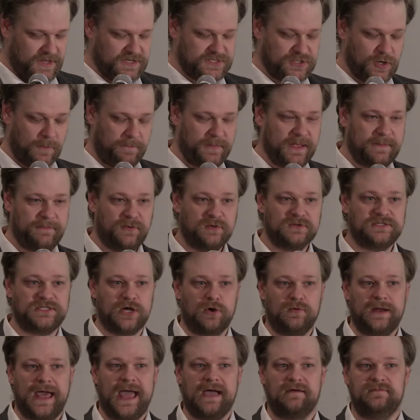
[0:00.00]
So people
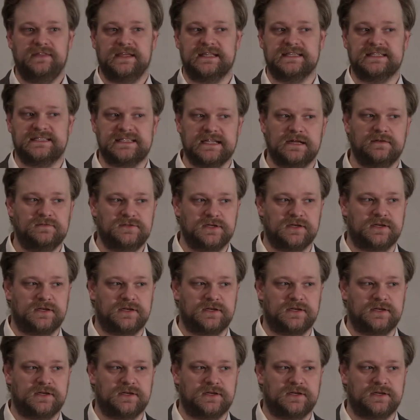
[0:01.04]
don't have the incentive